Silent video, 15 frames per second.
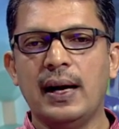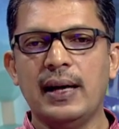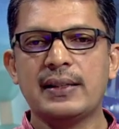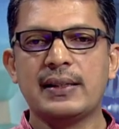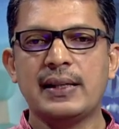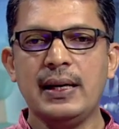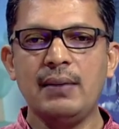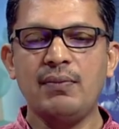
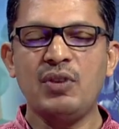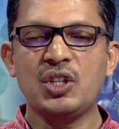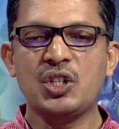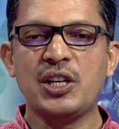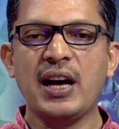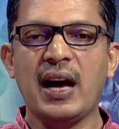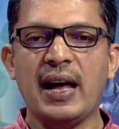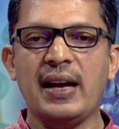a scheme
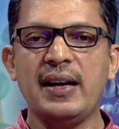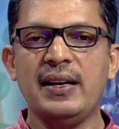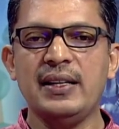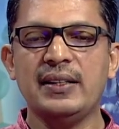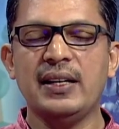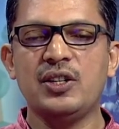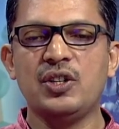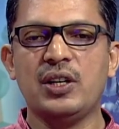which
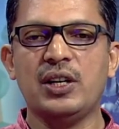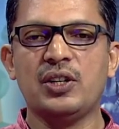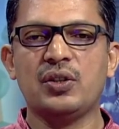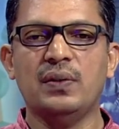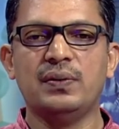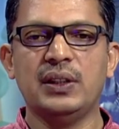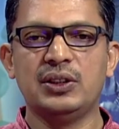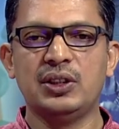guarantees
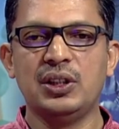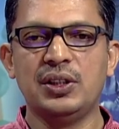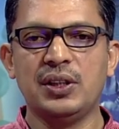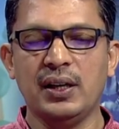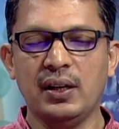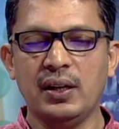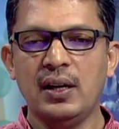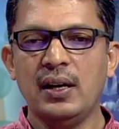education of the
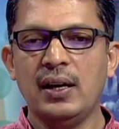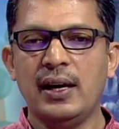children